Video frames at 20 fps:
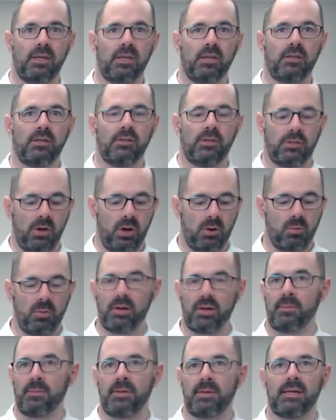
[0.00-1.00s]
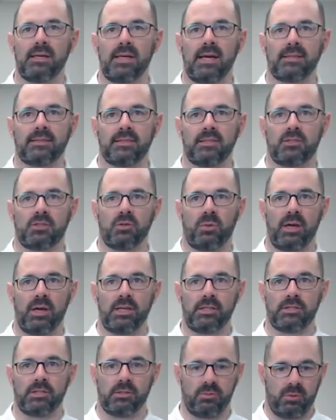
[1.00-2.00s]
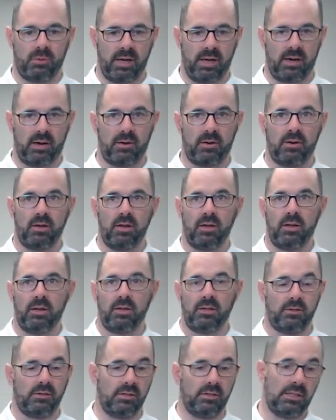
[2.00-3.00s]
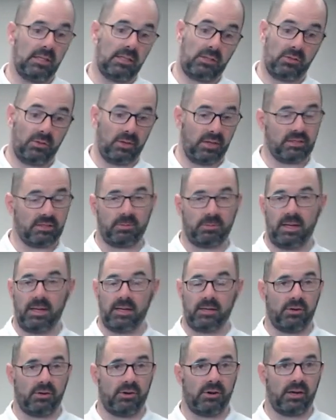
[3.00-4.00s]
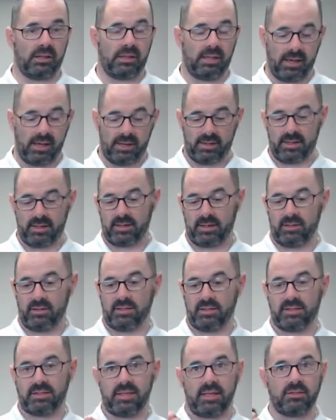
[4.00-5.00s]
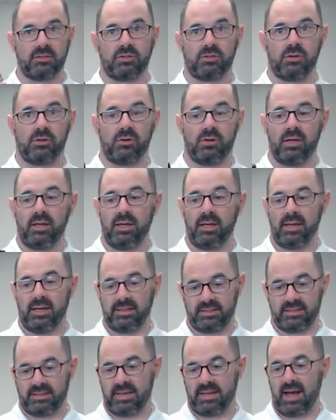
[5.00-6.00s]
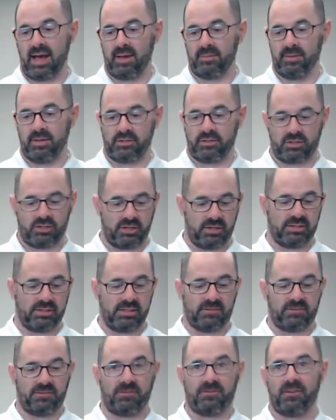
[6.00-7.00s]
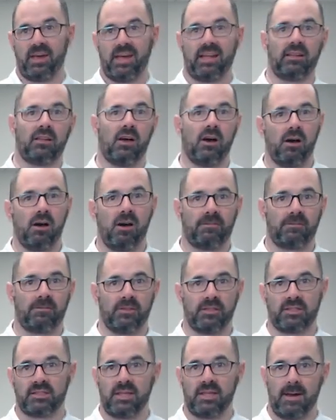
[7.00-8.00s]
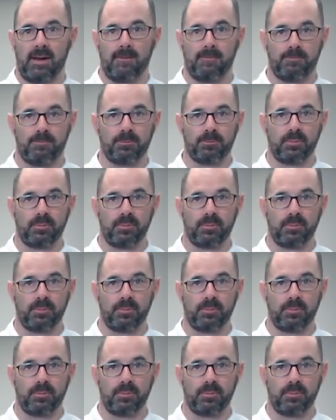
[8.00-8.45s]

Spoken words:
You don't want to be in that situation where you need to explain to your client that the sensor is damaged because it fell off the stem.